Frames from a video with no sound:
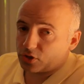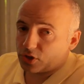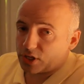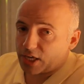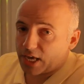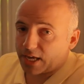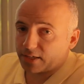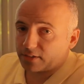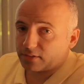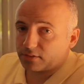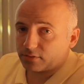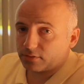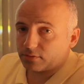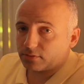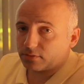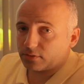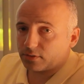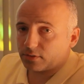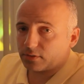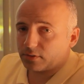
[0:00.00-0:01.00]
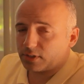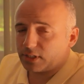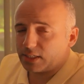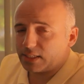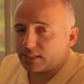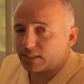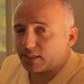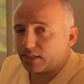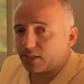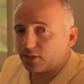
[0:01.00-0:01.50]
you can't
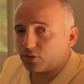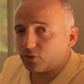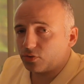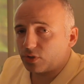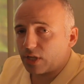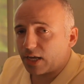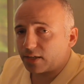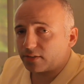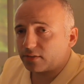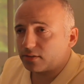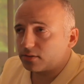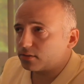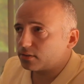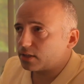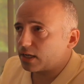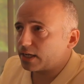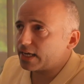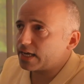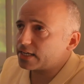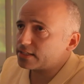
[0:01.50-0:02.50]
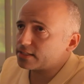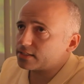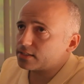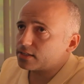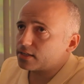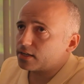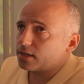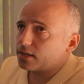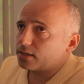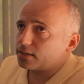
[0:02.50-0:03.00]
easily do that. I
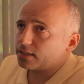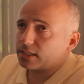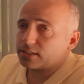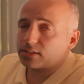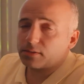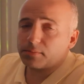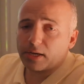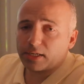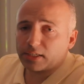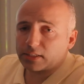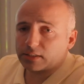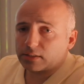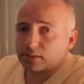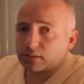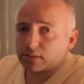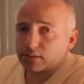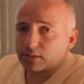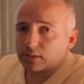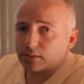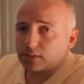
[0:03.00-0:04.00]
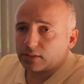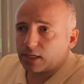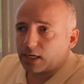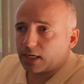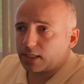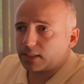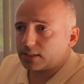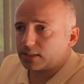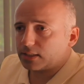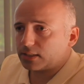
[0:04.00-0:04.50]
guess that's about it.
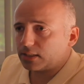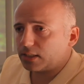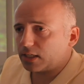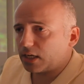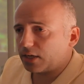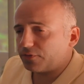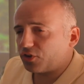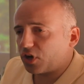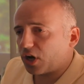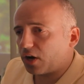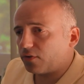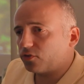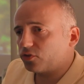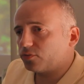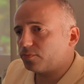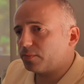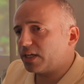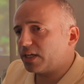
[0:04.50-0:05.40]
I think I've covered